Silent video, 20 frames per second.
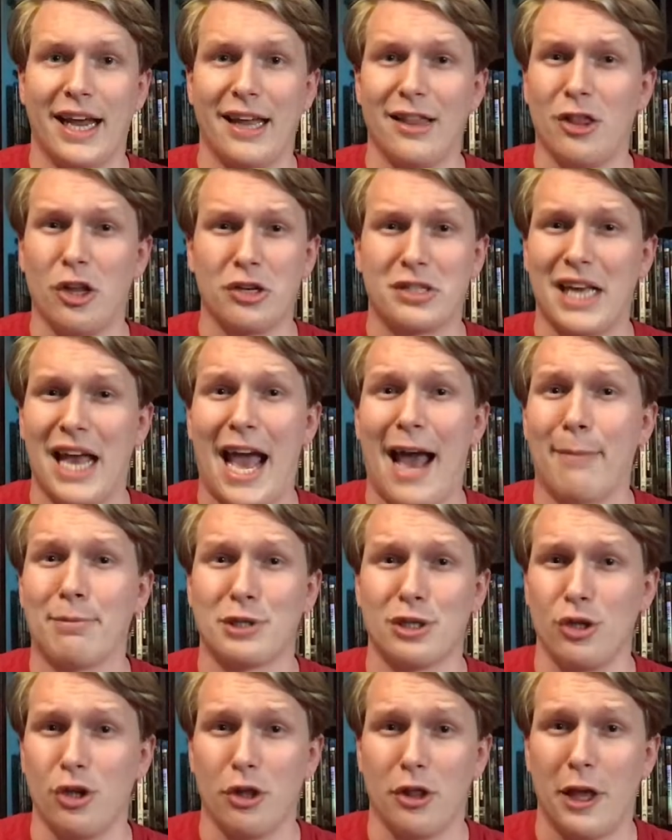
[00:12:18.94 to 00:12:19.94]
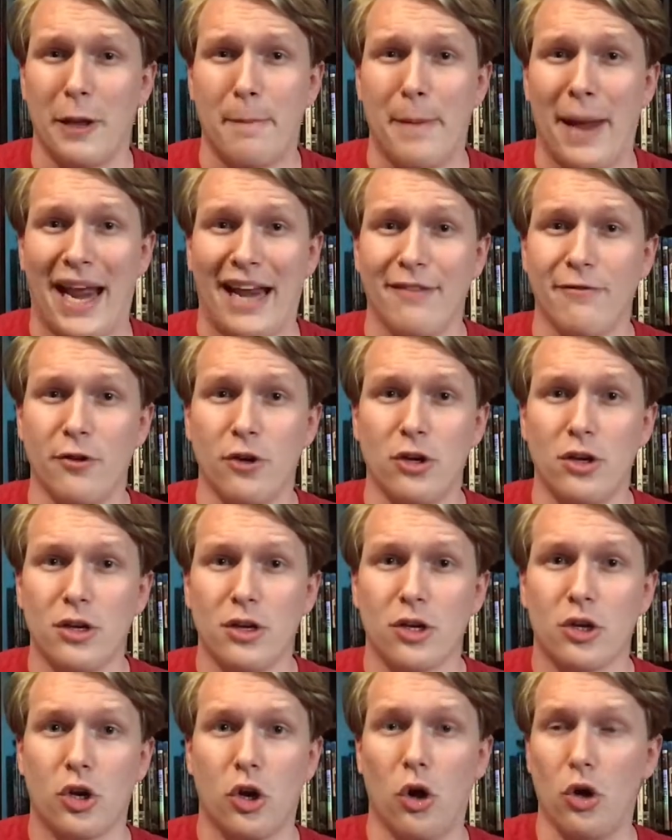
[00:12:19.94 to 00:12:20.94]
It looked absolutely painful.
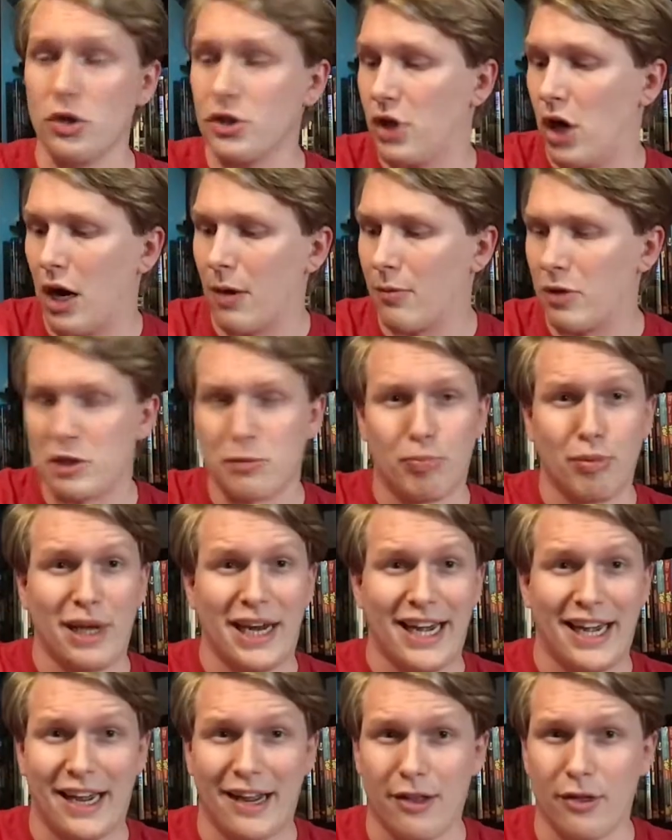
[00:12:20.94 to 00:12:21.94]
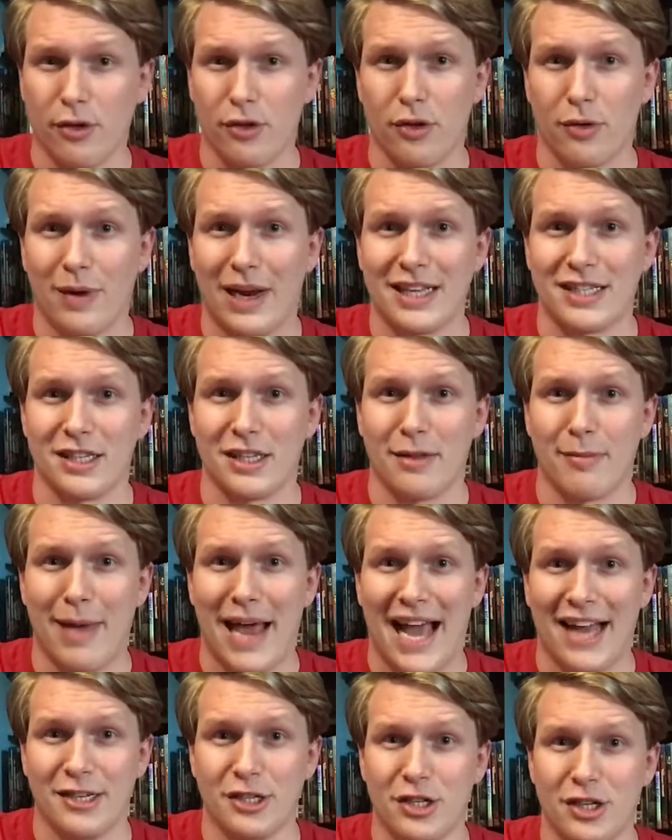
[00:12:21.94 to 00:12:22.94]
Cole's arm was bleeding through the rest of the
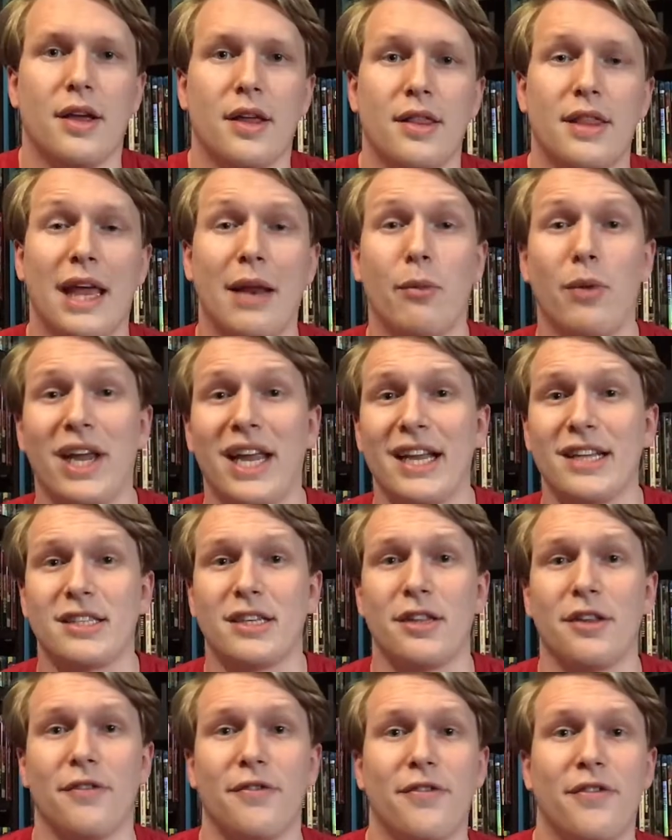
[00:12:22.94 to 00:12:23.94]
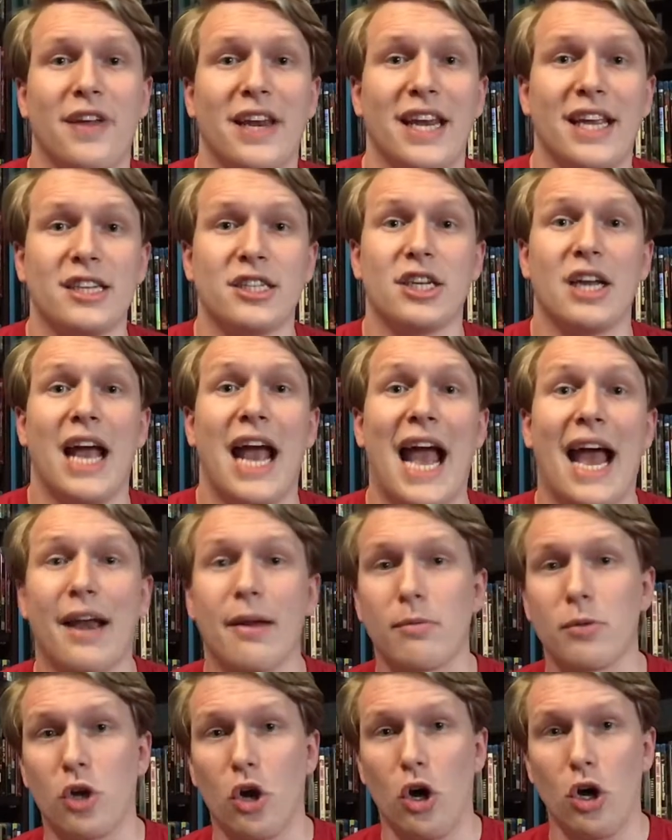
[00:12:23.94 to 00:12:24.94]
match. Then we get to the finish.
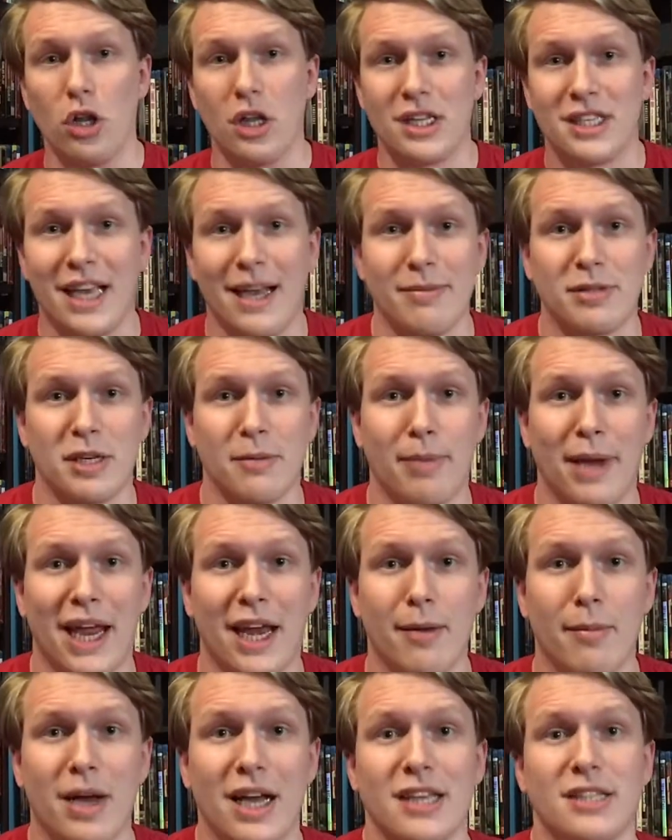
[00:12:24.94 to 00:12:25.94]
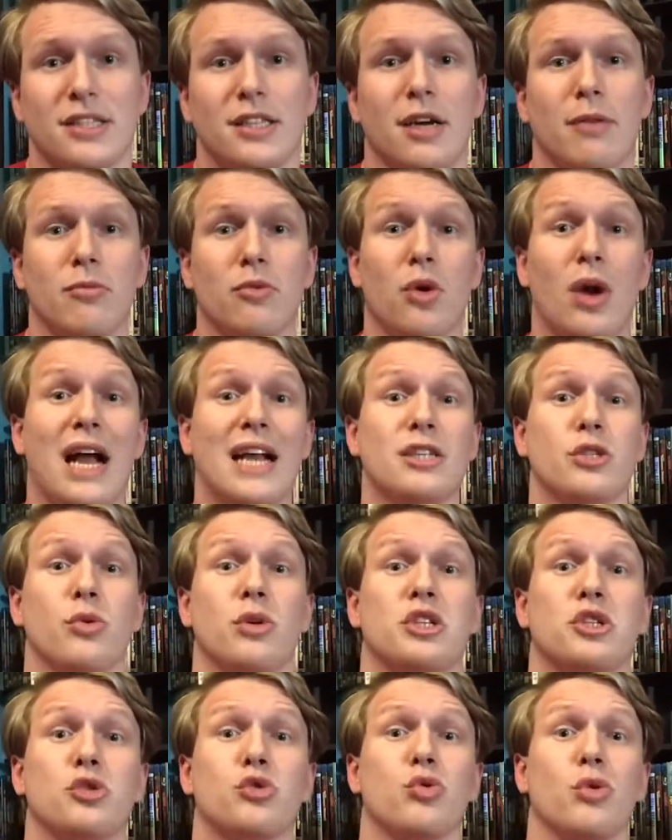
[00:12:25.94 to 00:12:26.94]
Adam Cole attempts a Panama Sunrise,
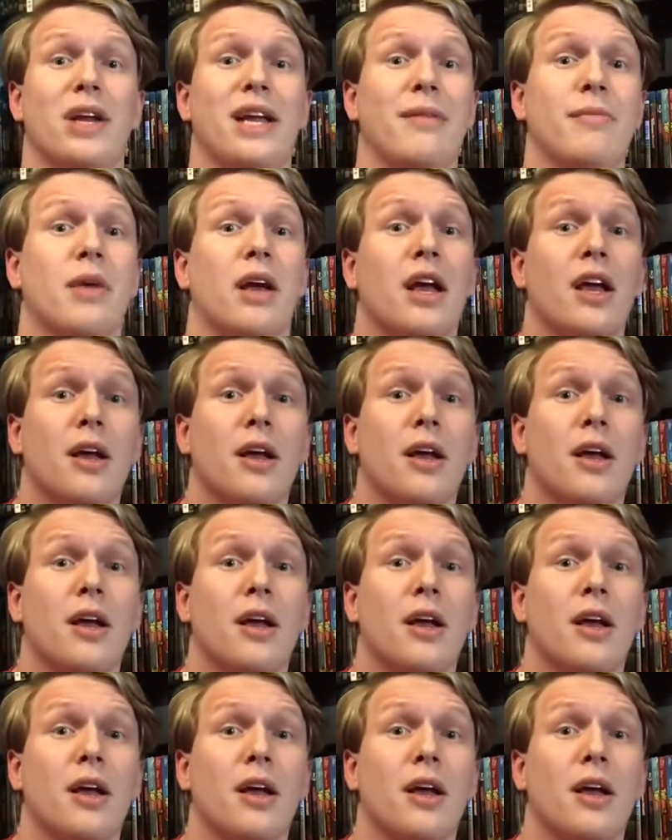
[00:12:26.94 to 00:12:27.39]
which Dream